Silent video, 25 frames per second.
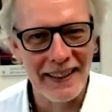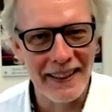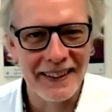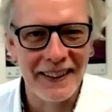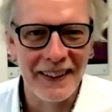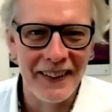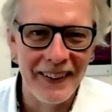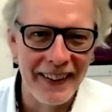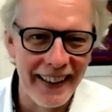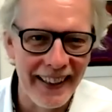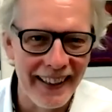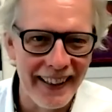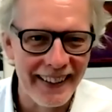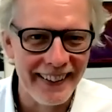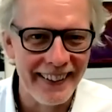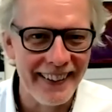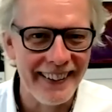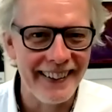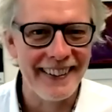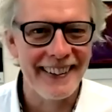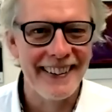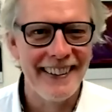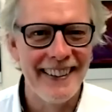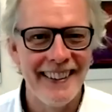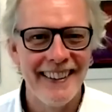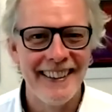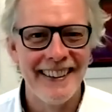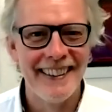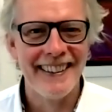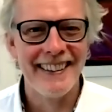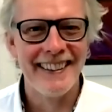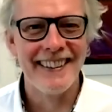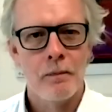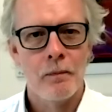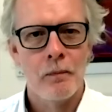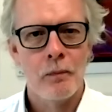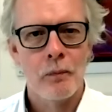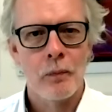Get out of here.
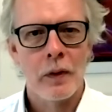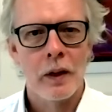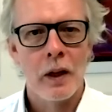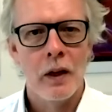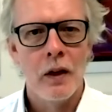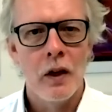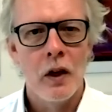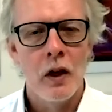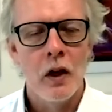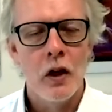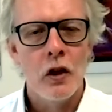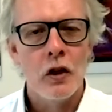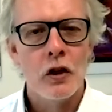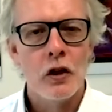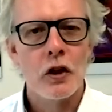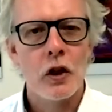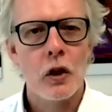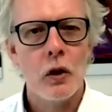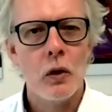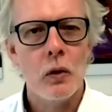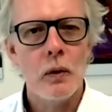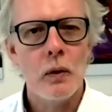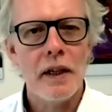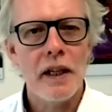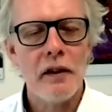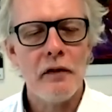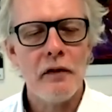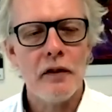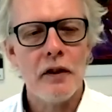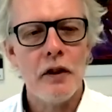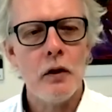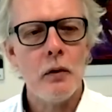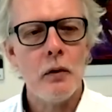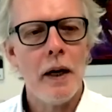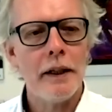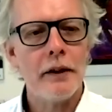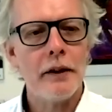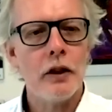So if
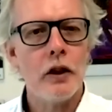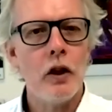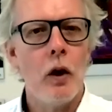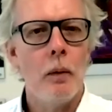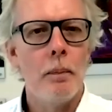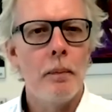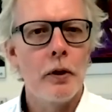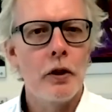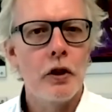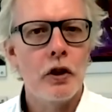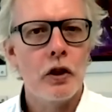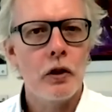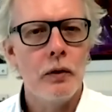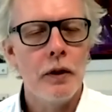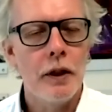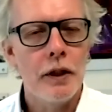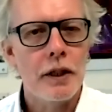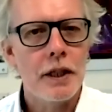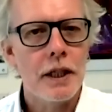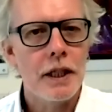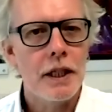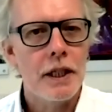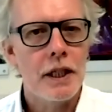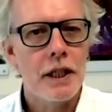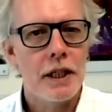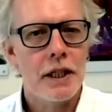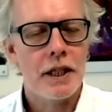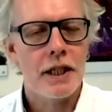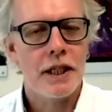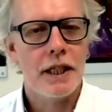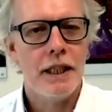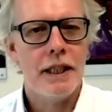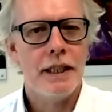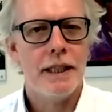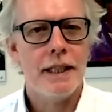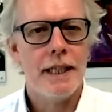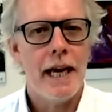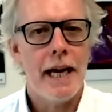you had the opportunity to
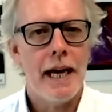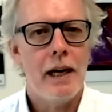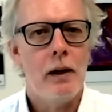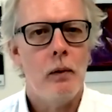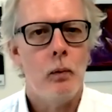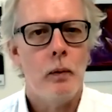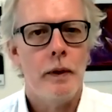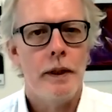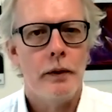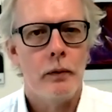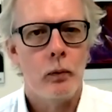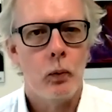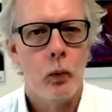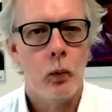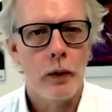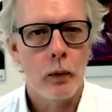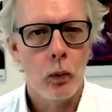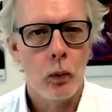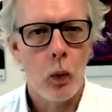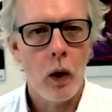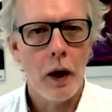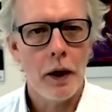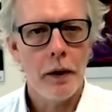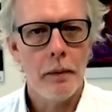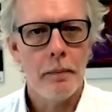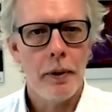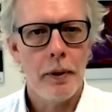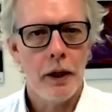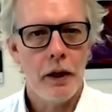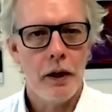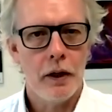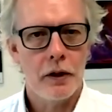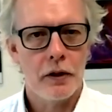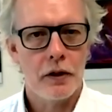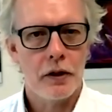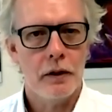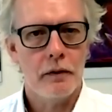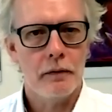sit down with one
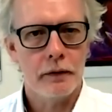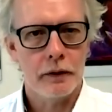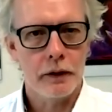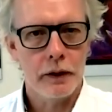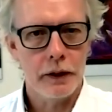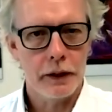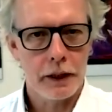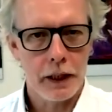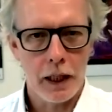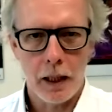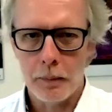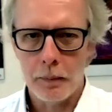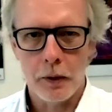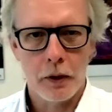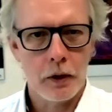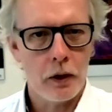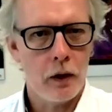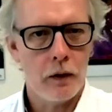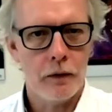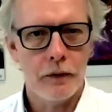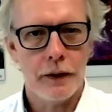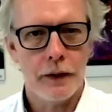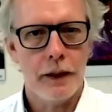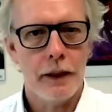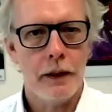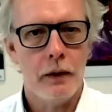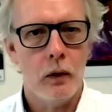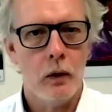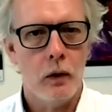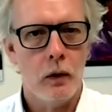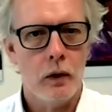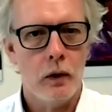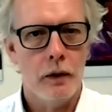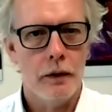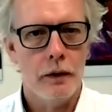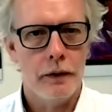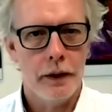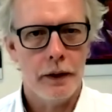person for a cup of coffee
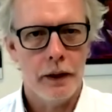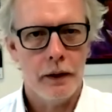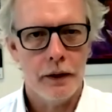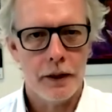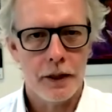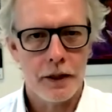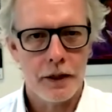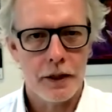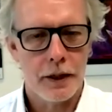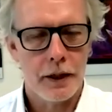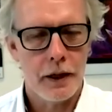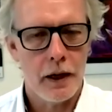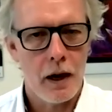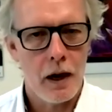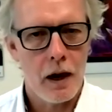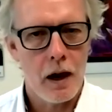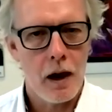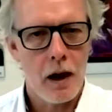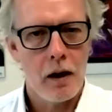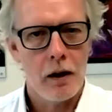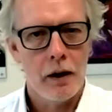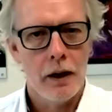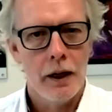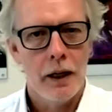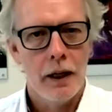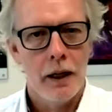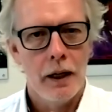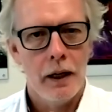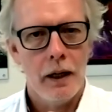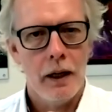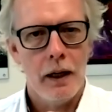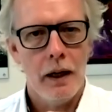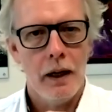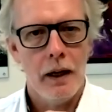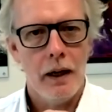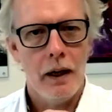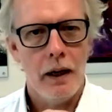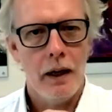or, you know, a cigar,
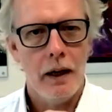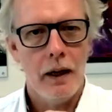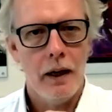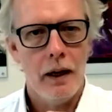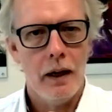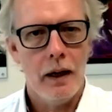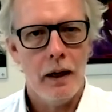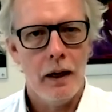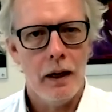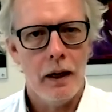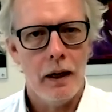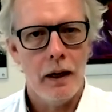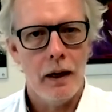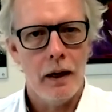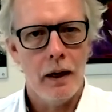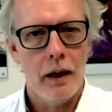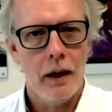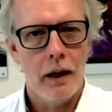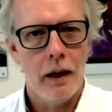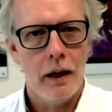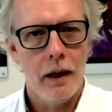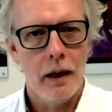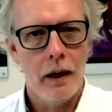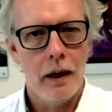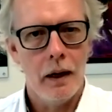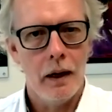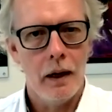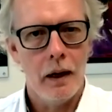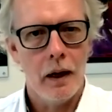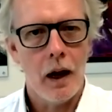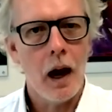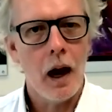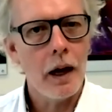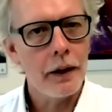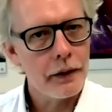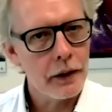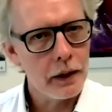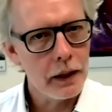
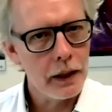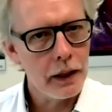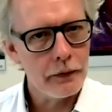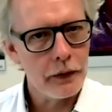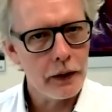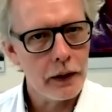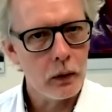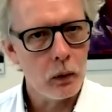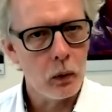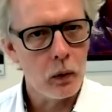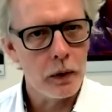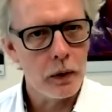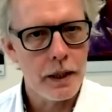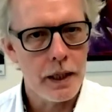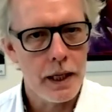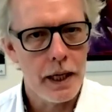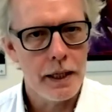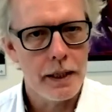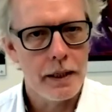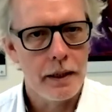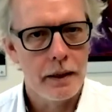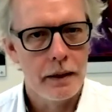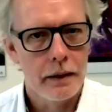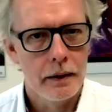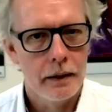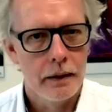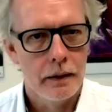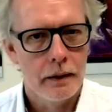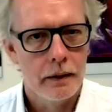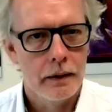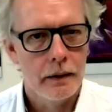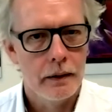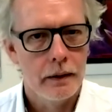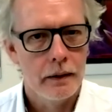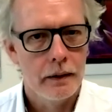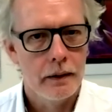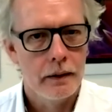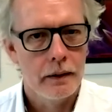either living or dead,
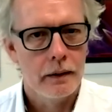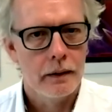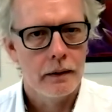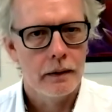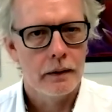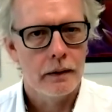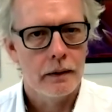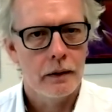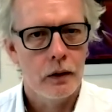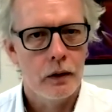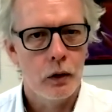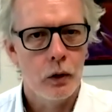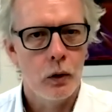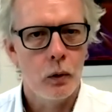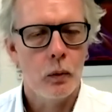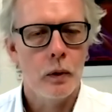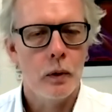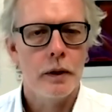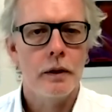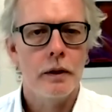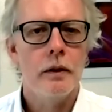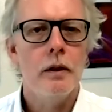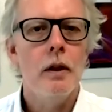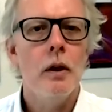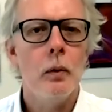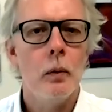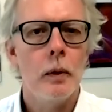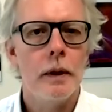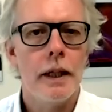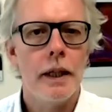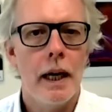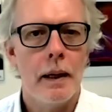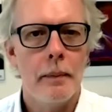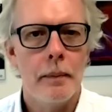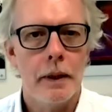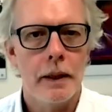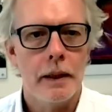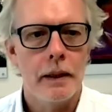who would
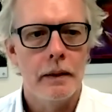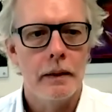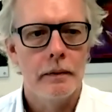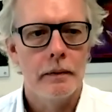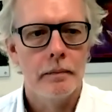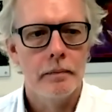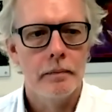that be?